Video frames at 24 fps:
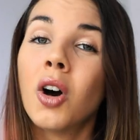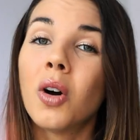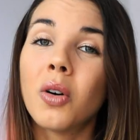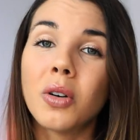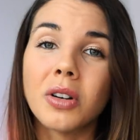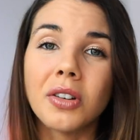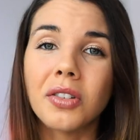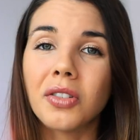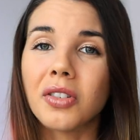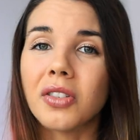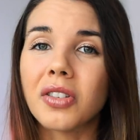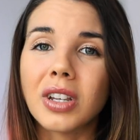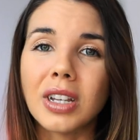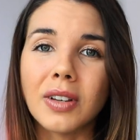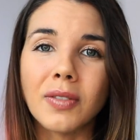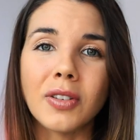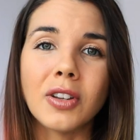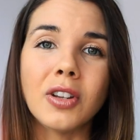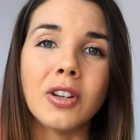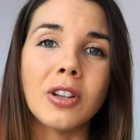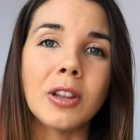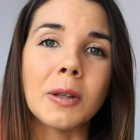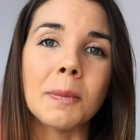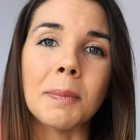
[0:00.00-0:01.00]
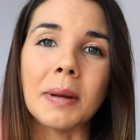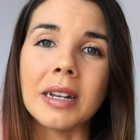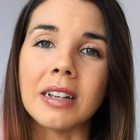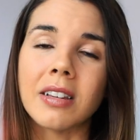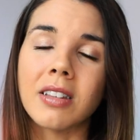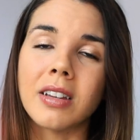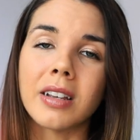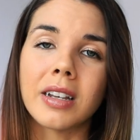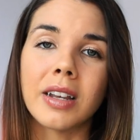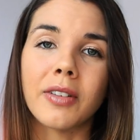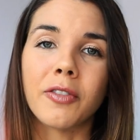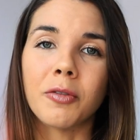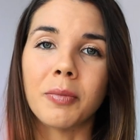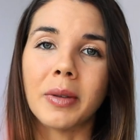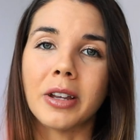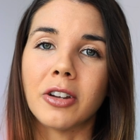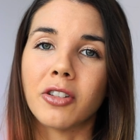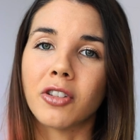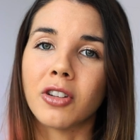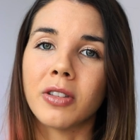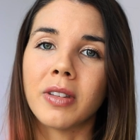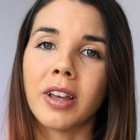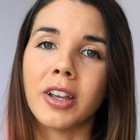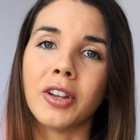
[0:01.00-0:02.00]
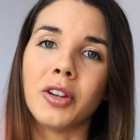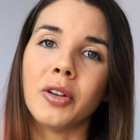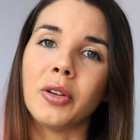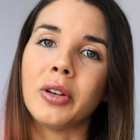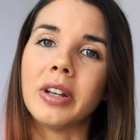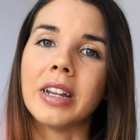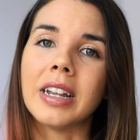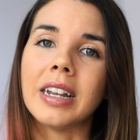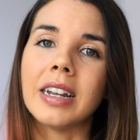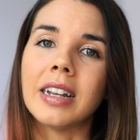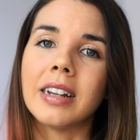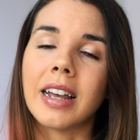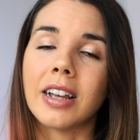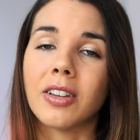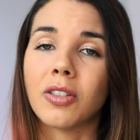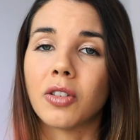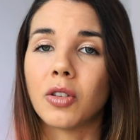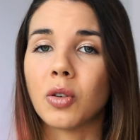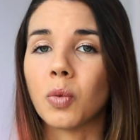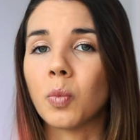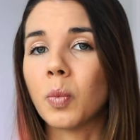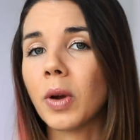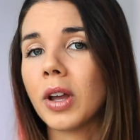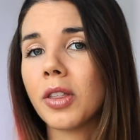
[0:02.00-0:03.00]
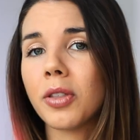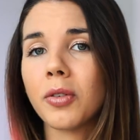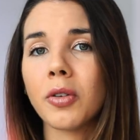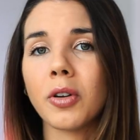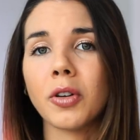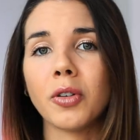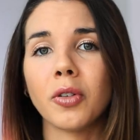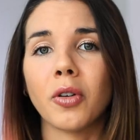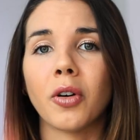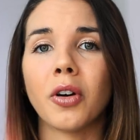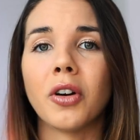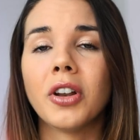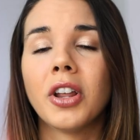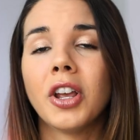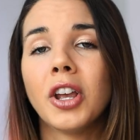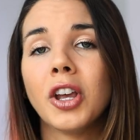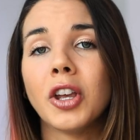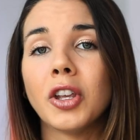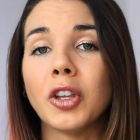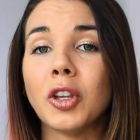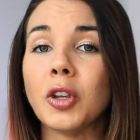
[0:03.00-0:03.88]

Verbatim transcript: or it's just giving you the basic information that you need as to whether or not